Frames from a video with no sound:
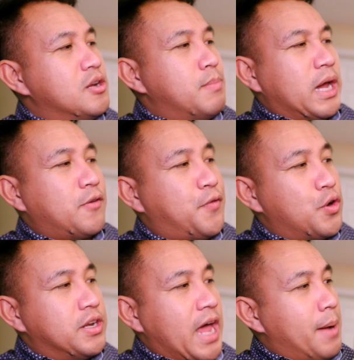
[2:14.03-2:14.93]

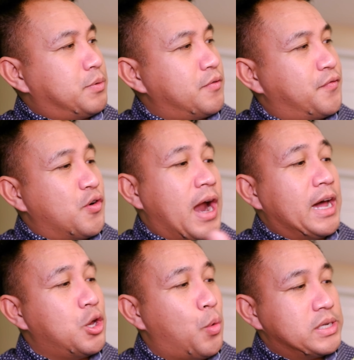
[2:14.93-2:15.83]
microphone adapter for
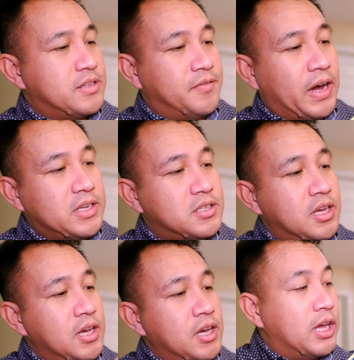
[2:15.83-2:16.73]
iOS device.
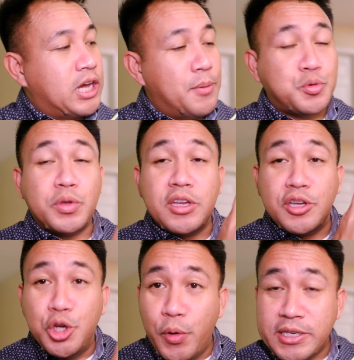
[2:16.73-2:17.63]
It comes with
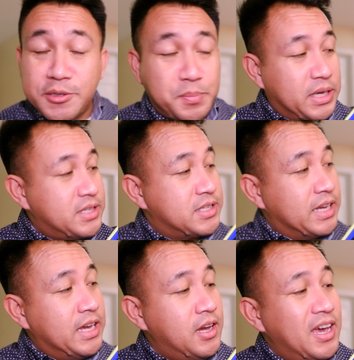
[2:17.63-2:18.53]
your
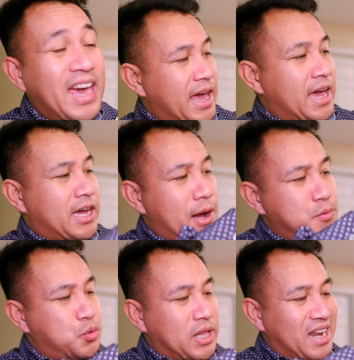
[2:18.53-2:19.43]
USB-C. It
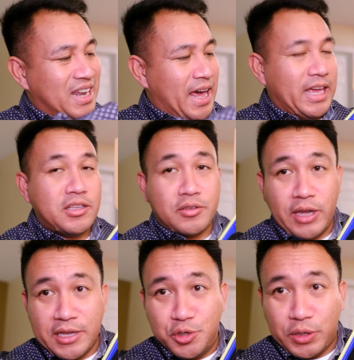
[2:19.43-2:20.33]
comes with a
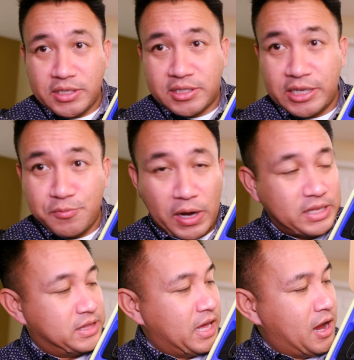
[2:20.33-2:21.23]
light, as you can see
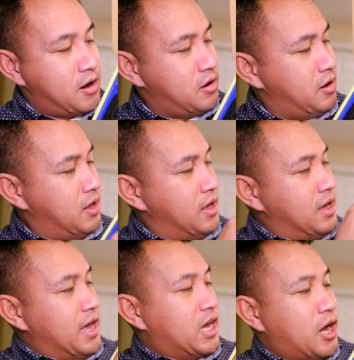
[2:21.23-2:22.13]
right there.
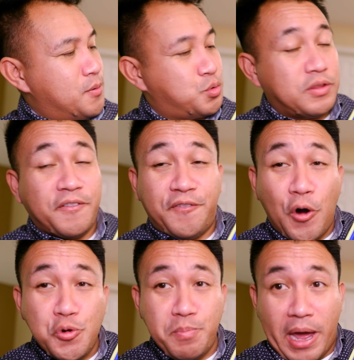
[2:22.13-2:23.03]
It comes with a
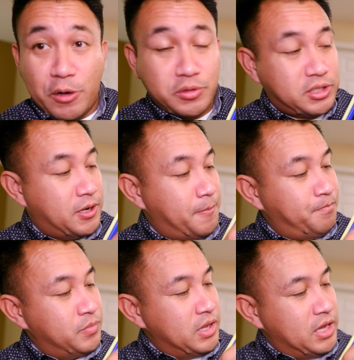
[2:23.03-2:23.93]
phone mount.
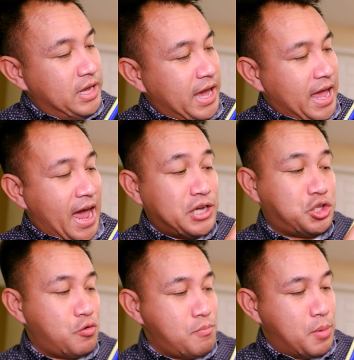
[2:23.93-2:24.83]
It
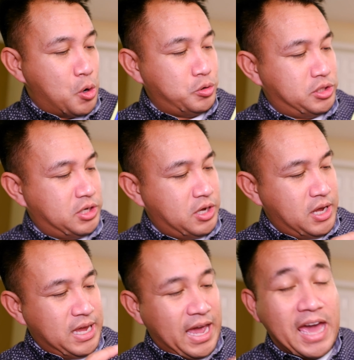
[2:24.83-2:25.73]
has your remote,
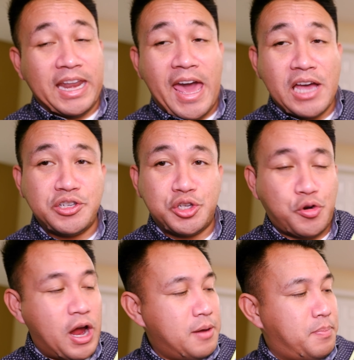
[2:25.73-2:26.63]
and it has your
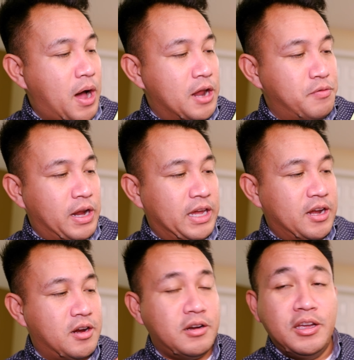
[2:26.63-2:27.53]
tripod right
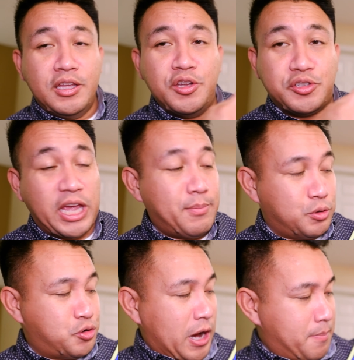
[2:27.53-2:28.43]
here, your
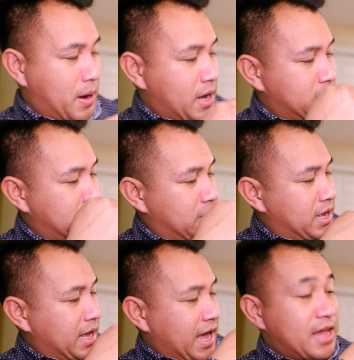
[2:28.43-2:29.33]
table tripod,
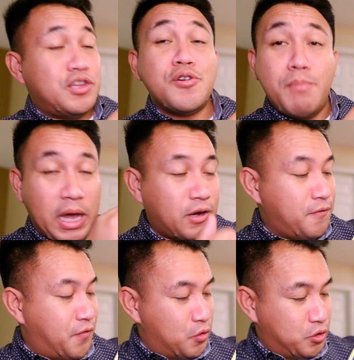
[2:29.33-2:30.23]
and your
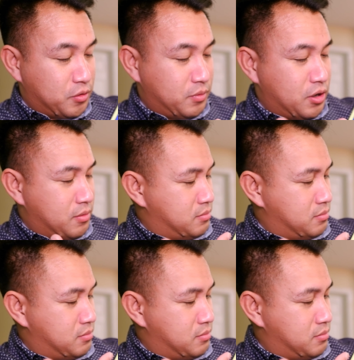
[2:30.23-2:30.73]
microphone, your